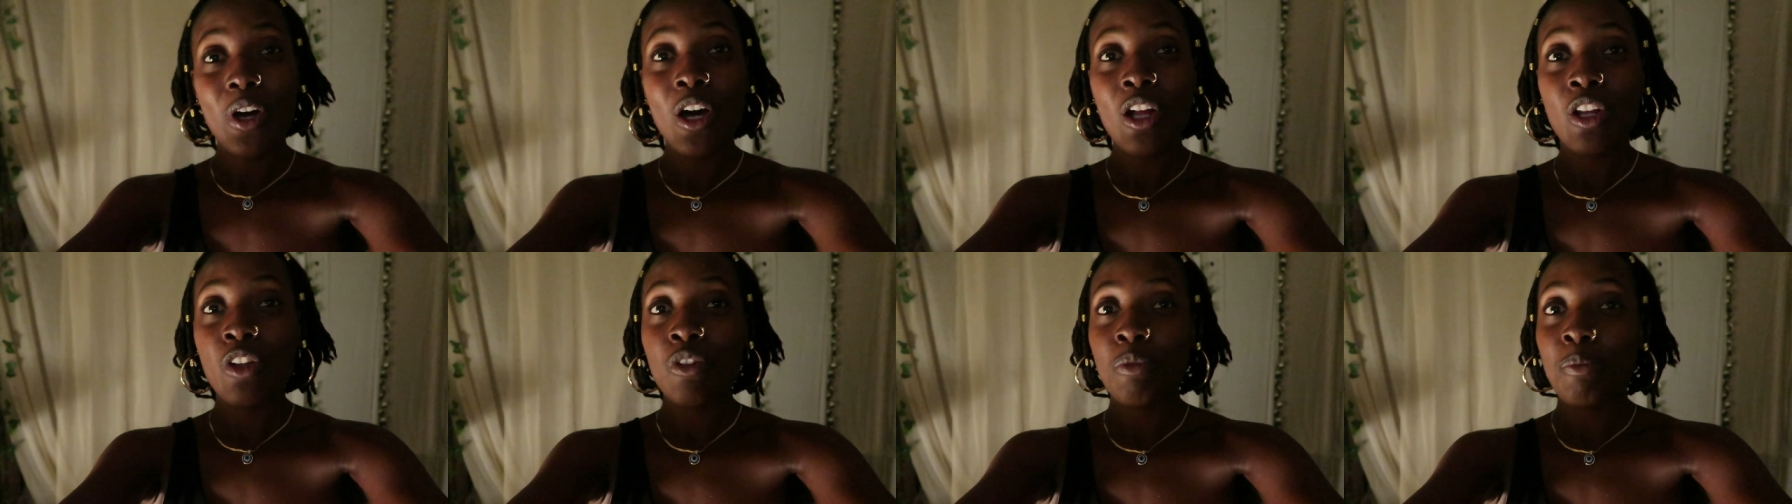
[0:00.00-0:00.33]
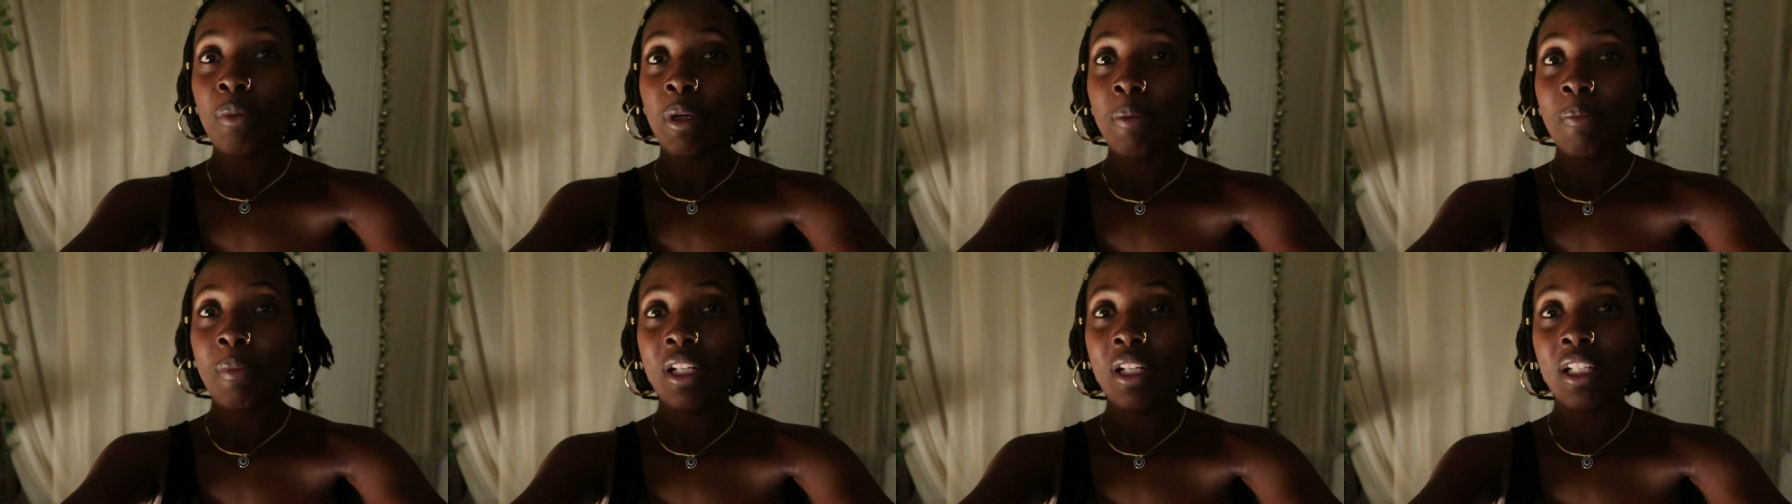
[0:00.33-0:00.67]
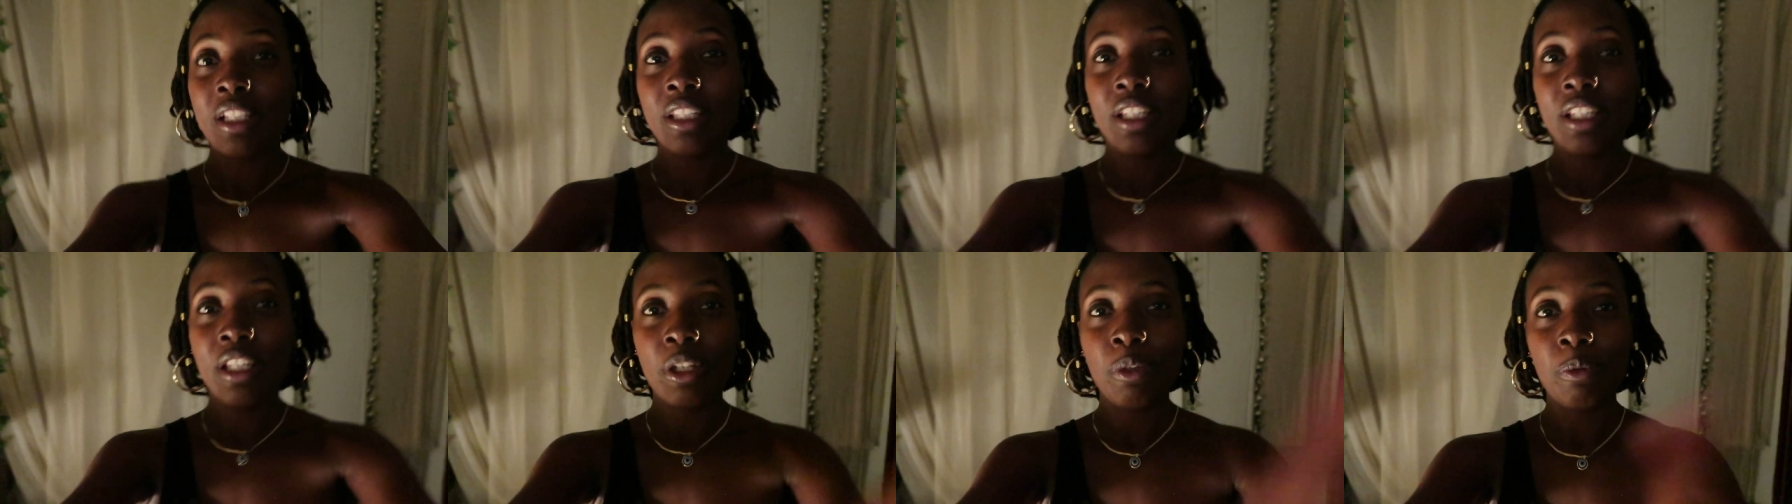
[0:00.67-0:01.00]
all of my
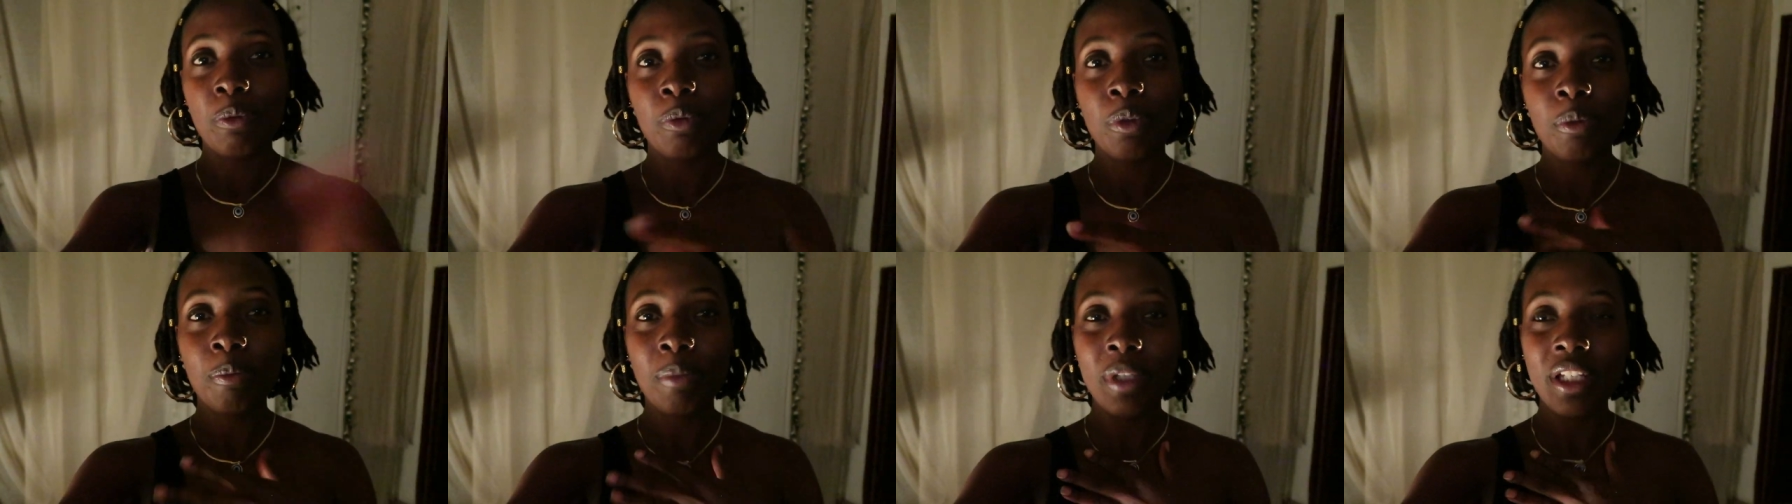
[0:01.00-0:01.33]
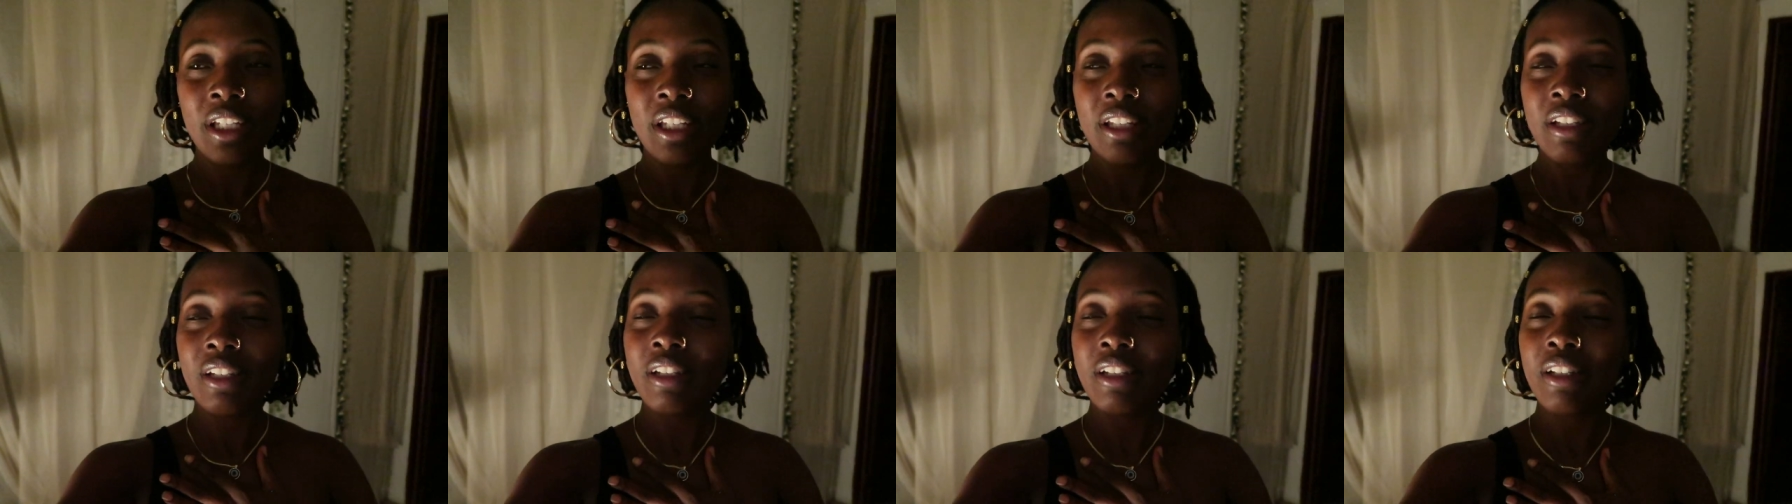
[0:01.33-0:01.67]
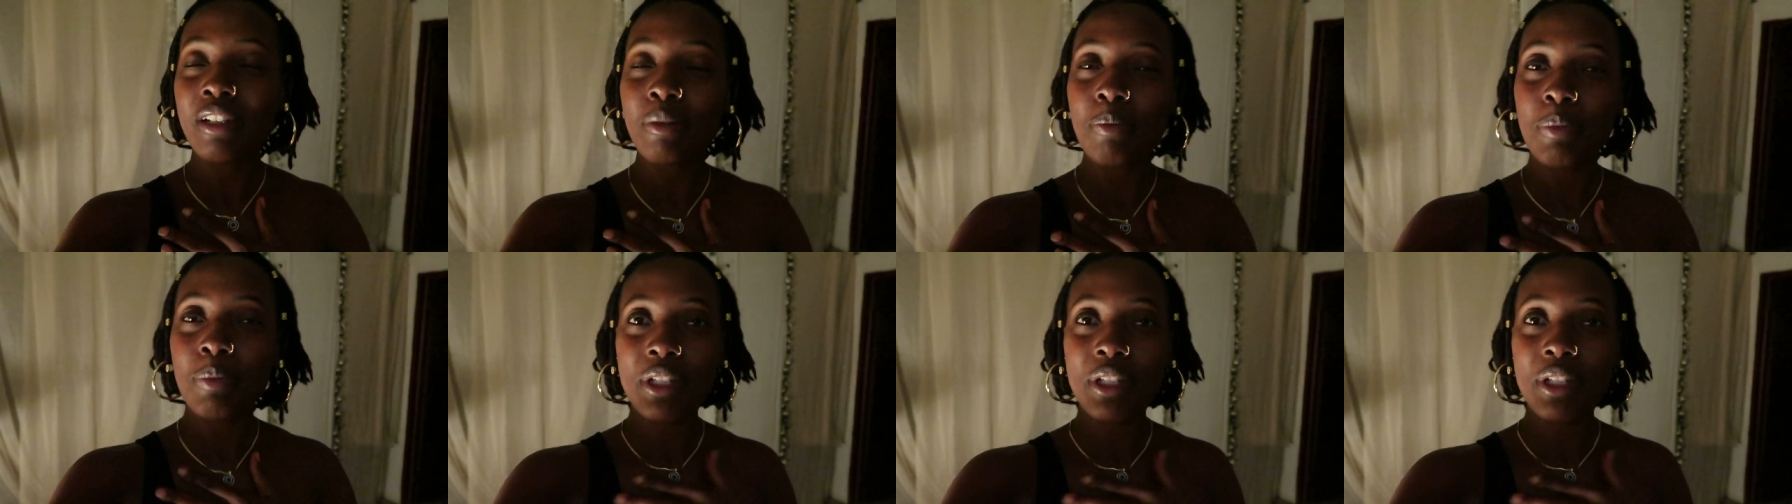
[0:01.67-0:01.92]
melanated women